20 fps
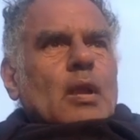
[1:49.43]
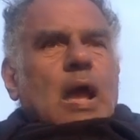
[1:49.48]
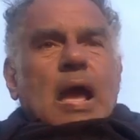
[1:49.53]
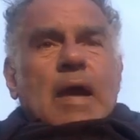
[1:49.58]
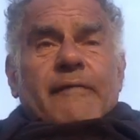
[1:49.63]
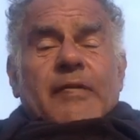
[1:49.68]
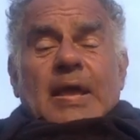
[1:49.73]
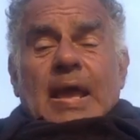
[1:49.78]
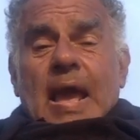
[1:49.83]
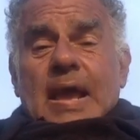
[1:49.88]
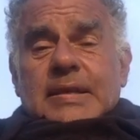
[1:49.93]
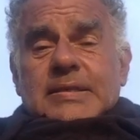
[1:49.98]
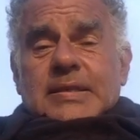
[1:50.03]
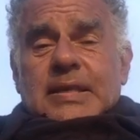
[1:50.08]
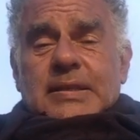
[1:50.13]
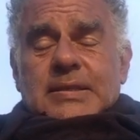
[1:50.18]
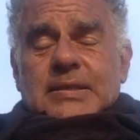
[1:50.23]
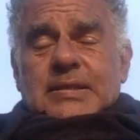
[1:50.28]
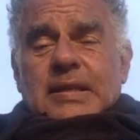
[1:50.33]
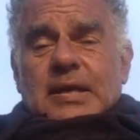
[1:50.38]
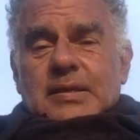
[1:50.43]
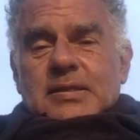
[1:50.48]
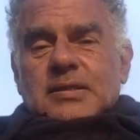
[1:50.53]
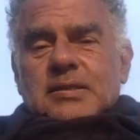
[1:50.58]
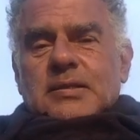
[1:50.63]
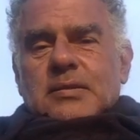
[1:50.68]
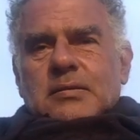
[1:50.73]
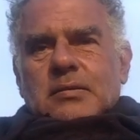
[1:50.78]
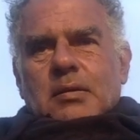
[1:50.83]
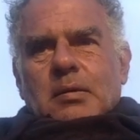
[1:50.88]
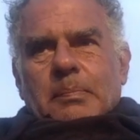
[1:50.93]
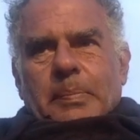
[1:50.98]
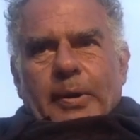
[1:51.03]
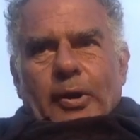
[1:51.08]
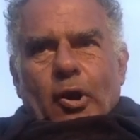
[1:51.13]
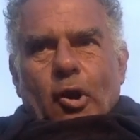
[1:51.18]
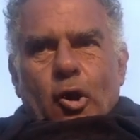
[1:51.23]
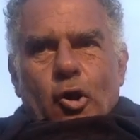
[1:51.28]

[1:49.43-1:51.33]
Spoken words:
Having access does, but